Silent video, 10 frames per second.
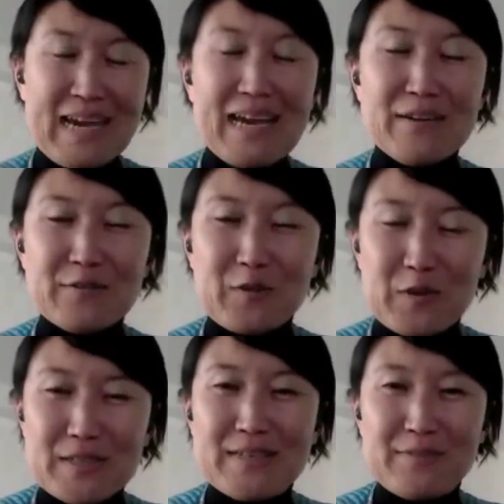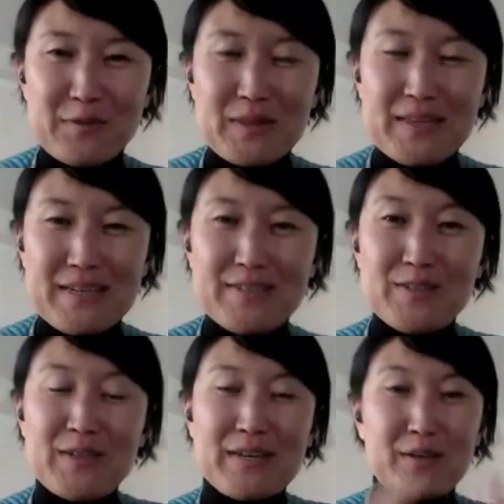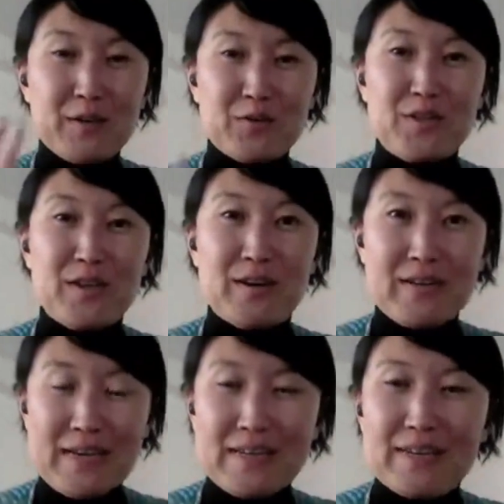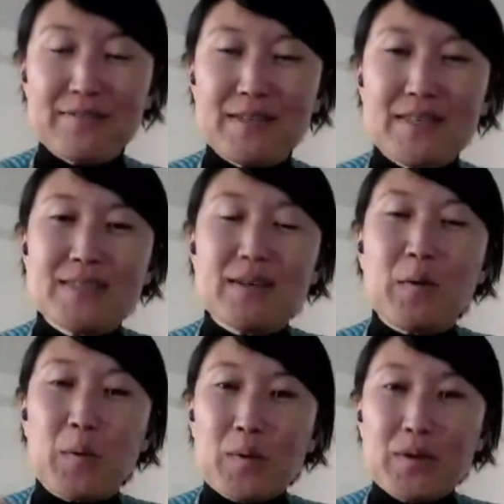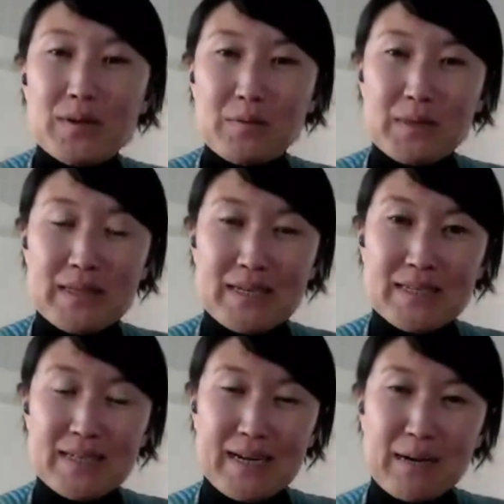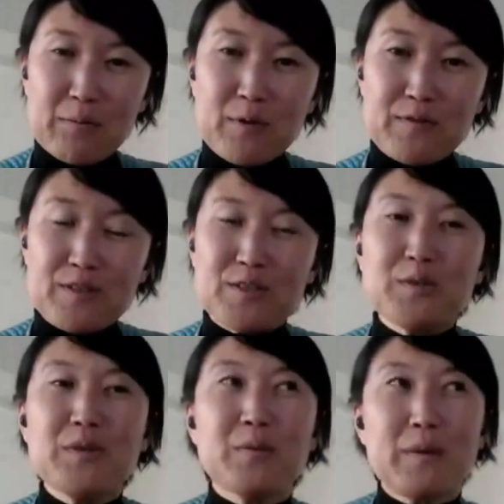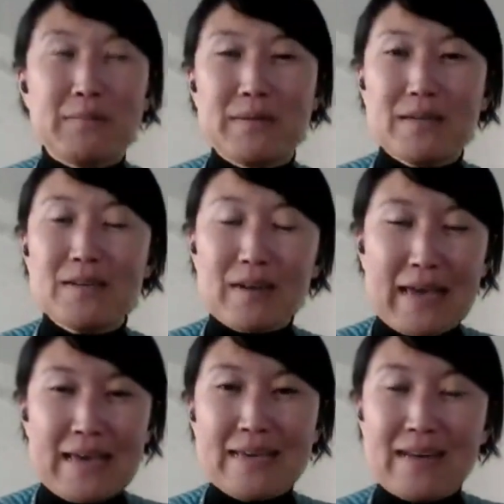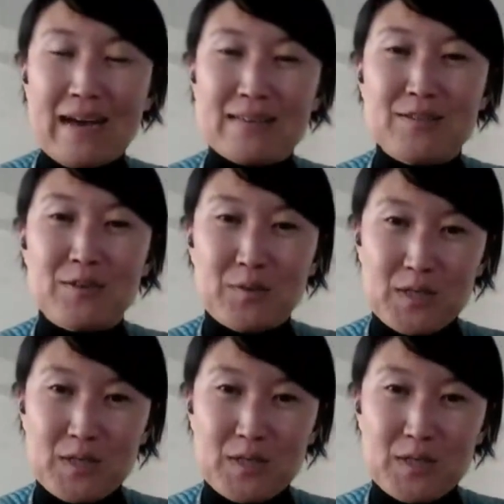And of course, if you'd like to get coaching on any of this, or you would like to come over to the webinar and ask your